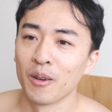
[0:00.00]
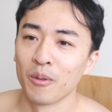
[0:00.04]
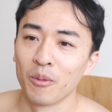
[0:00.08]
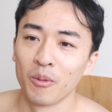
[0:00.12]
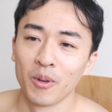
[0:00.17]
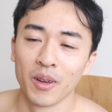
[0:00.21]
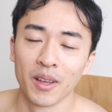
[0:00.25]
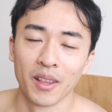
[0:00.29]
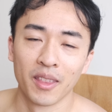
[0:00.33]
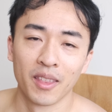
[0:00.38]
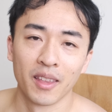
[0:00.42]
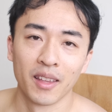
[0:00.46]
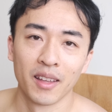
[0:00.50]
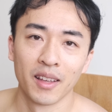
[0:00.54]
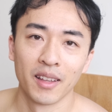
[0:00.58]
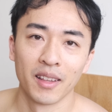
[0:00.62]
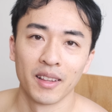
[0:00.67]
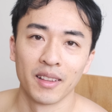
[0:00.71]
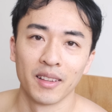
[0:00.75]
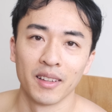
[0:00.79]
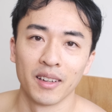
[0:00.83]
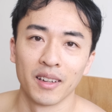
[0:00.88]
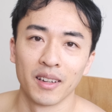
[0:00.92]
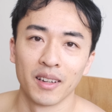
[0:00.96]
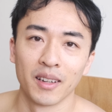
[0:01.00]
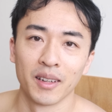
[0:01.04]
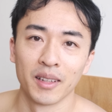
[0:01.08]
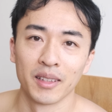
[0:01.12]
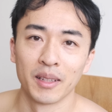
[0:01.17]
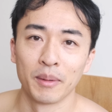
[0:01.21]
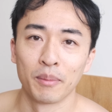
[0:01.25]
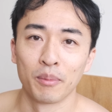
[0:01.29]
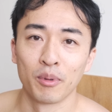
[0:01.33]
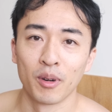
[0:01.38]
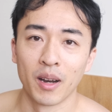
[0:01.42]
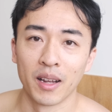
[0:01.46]
with
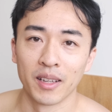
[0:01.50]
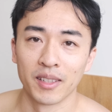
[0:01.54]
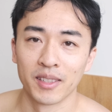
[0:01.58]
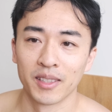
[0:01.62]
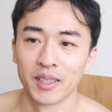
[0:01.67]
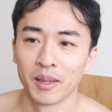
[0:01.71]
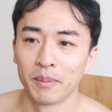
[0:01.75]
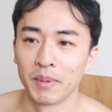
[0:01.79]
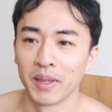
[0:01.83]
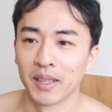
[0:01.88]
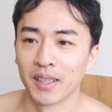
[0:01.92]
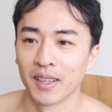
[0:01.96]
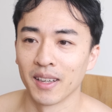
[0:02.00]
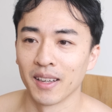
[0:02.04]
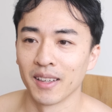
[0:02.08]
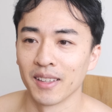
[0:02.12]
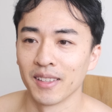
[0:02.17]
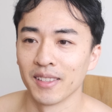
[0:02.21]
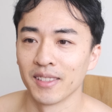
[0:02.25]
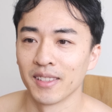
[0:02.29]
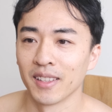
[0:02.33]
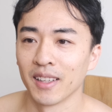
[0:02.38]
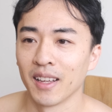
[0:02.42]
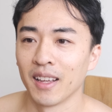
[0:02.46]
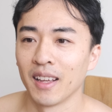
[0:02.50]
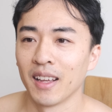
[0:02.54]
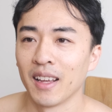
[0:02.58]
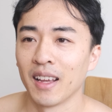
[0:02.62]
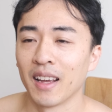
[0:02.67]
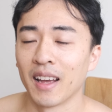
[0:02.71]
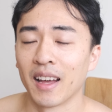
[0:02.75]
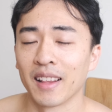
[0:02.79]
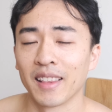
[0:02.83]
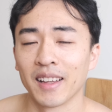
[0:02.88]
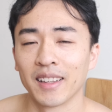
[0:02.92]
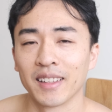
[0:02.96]
the press, because
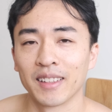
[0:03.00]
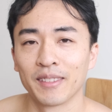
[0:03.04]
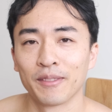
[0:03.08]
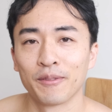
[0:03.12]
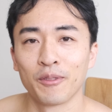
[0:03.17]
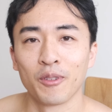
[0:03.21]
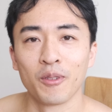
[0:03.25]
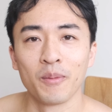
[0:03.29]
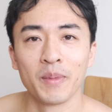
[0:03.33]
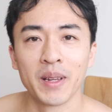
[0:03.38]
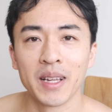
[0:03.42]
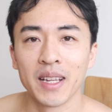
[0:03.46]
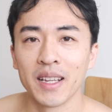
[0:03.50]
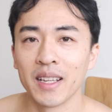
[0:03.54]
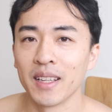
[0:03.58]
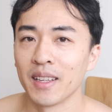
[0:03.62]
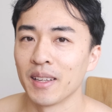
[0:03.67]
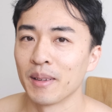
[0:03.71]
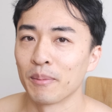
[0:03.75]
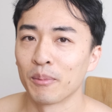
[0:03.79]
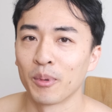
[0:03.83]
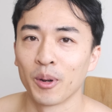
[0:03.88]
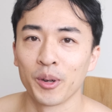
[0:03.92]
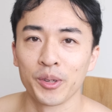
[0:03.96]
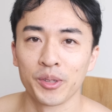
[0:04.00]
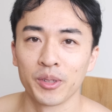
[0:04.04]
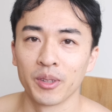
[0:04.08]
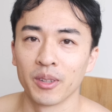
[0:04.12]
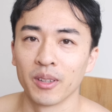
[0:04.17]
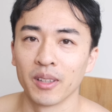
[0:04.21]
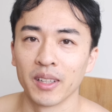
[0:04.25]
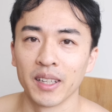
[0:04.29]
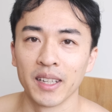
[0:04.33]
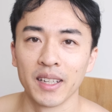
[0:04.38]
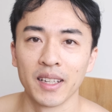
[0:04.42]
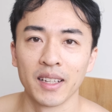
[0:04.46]
I think for me
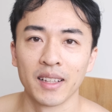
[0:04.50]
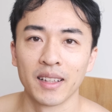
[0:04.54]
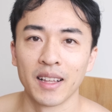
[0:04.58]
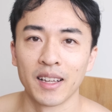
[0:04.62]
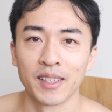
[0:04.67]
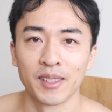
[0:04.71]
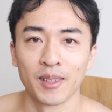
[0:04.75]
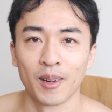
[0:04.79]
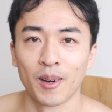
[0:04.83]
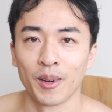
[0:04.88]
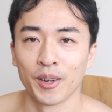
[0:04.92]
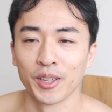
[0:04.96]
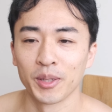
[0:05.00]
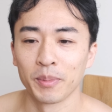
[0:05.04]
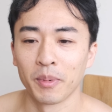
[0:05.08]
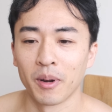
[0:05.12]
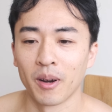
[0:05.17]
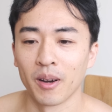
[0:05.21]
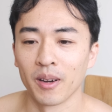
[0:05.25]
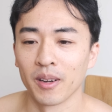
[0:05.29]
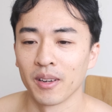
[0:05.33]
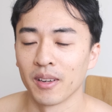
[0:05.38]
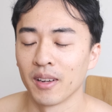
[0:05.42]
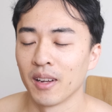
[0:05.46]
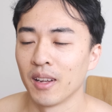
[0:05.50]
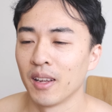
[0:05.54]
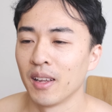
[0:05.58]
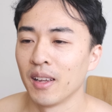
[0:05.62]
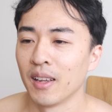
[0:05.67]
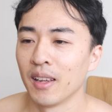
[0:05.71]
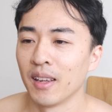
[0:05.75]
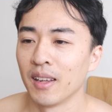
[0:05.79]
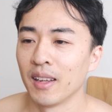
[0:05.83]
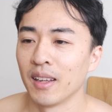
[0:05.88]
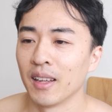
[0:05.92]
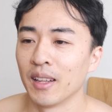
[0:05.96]
personally, that's the hardest part.
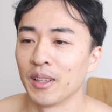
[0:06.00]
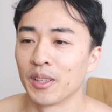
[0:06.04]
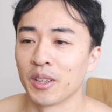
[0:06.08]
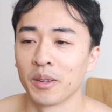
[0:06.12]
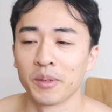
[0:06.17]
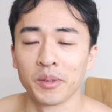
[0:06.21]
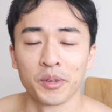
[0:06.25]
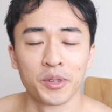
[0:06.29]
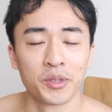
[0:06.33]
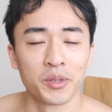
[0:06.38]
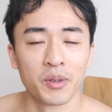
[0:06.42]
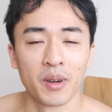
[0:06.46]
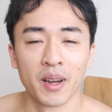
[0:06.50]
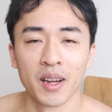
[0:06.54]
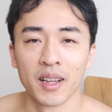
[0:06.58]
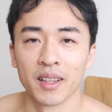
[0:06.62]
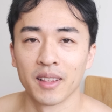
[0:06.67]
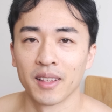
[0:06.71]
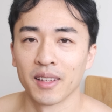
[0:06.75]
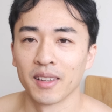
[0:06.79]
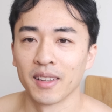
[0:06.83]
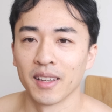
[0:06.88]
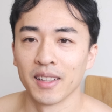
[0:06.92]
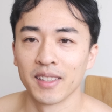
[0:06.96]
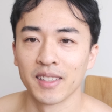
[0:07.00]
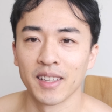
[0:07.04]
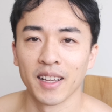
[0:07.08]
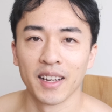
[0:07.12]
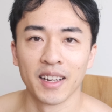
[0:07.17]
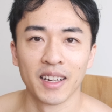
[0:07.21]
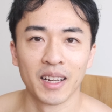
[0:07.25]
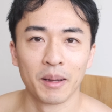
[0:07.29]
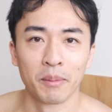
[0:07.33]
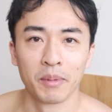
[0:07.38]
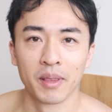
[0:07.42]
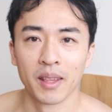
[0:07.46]
In terms of strength, it's
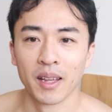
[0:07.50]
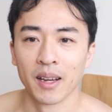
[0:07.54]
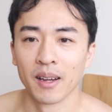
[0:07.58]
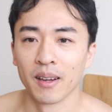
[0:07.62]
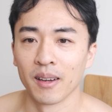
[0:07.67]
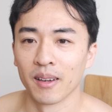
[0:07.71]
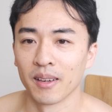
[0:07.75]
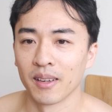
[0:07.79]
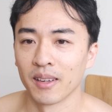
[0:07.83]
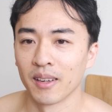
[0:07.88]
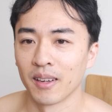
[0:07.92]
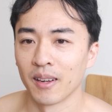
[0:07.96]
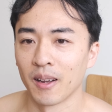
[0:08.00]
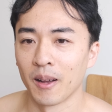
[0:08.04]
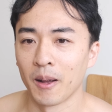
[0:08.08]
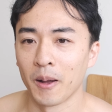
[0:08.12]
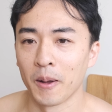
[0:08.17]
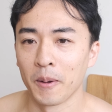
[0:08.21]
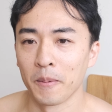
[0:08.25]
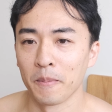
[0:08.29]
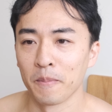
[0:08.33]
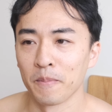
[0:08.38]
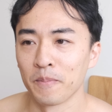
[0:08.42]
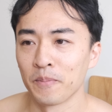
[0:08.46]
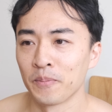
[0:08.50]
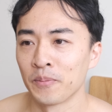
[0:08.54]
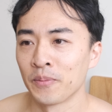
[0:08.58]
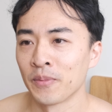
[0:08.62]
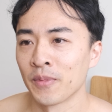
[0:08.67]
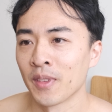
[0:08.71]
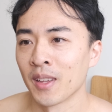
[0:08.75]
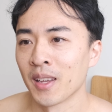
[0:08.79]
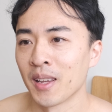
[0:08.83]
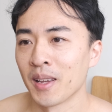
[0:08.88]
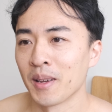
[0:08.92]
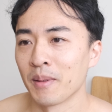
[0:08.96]
getting up there.
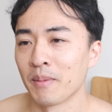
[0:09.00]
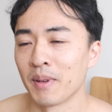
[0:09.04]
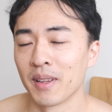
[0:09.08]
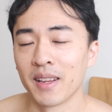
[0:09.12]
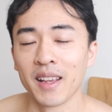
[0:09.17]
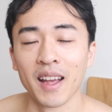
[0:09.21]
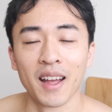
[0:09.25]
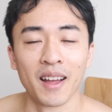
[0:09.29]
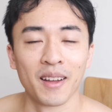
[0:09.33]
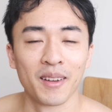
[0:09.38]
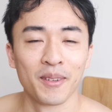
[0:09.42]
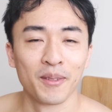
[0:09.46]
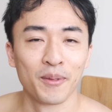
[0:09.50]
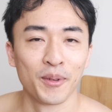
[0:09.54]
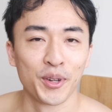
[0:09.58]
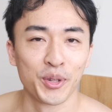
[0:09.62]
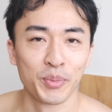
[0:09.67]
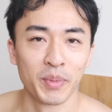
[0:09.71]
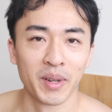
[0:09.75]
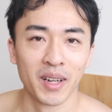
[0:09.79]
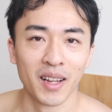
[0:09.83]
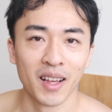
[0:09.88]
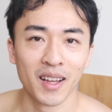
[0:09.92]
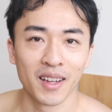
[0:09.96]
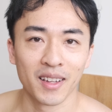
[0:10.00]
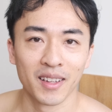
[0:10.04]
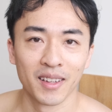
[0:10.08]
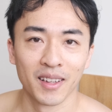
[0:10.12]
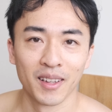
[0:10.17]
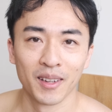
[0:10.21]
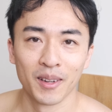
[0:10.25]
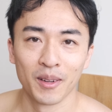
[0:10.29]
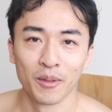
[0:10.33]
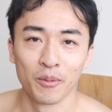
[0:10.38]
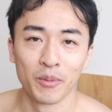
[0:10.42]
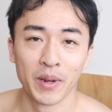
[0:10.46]
But yeah, wish me luck.
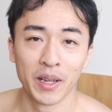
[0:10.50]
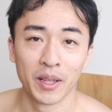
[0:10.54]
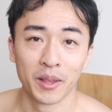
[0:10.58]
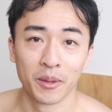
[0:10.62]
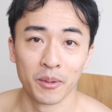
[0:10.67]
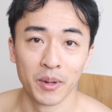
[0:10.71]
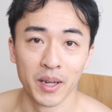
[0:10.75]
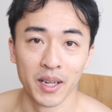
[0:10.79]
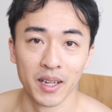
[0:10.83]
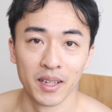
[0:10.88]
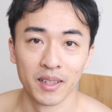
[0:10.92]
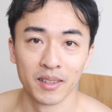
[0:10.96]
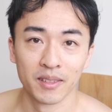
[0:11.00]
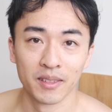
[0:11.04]
Week 3.